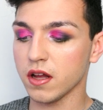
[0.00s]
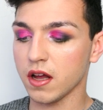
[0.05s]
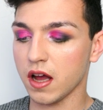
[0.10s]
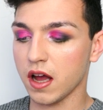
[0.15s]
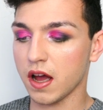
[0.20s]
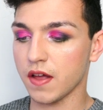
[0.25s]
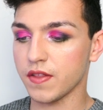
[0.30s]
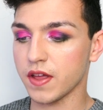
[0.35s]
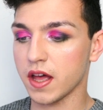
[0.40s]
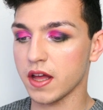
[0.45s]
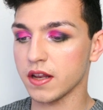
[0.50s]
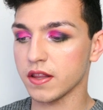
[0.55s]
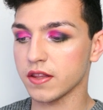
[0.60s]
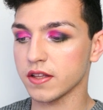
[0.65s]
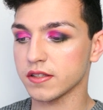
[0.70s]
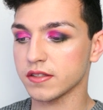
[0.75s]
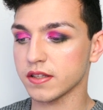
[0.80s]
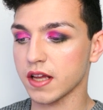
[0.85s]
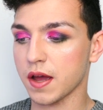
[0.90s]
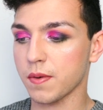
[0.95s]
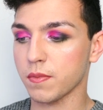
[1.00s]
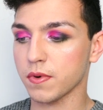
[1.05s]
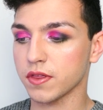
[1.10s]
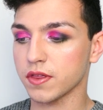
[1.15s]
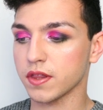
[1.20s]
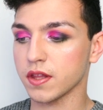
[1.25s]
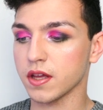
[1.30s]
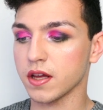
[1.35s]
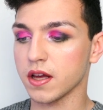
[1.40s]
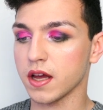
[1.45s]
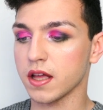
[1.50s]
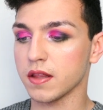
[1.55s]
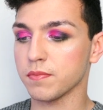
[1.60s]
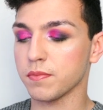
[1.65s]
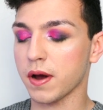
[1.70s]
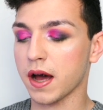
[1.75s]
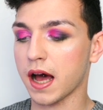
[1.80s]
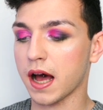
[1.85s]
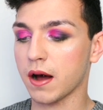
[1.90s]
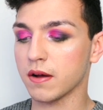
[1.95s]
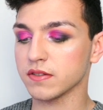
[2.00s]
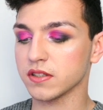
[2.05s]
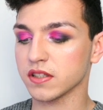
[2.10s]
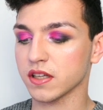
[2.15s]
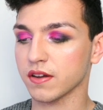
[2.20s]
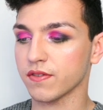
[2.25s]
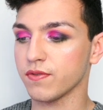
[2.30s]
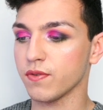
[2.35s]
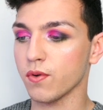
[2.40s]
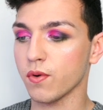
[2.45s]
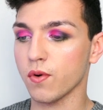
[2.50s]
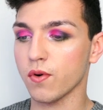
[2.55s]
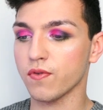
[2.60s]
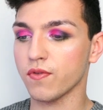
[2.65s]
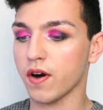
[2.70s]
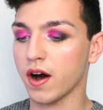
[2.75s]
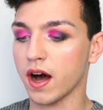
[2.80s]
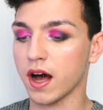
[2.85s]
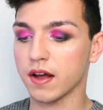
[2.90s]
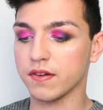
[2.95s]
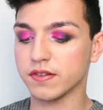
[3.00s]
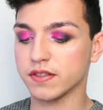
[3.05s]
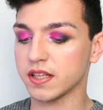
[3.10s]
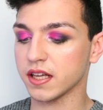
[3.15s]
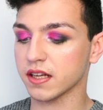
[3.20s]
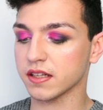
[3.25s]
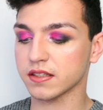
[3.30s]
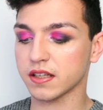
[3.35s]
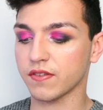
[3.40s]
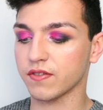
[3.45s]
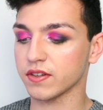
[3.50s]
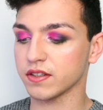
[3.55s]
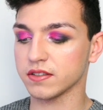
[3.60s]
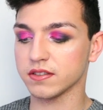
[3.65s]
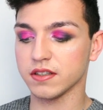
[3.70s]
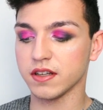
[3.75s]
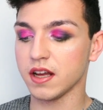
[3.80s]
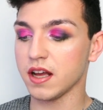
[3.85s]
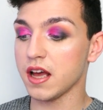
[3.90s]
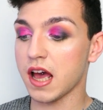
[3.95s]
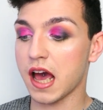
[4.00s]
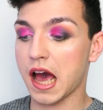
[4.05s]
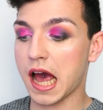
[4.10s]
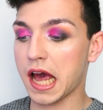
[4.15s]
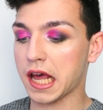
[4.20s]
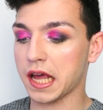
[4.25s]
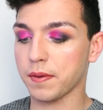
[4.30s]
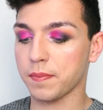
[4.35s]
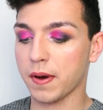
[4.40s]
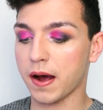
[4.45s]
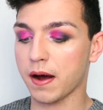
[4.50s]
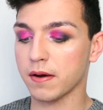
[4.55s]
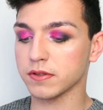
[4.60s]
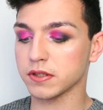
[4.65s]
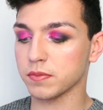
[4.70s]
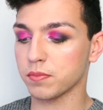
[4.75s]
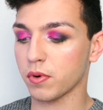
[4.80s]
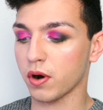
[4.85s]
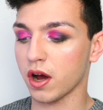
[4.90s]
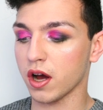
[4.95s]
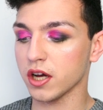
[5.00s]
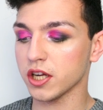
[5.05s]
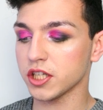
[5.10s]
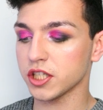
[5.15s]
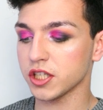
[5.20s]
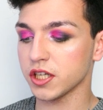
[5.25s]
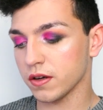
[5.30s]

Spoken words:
And then the same with in pounds, it's like £4, £5, £6, £7, £8 a brush.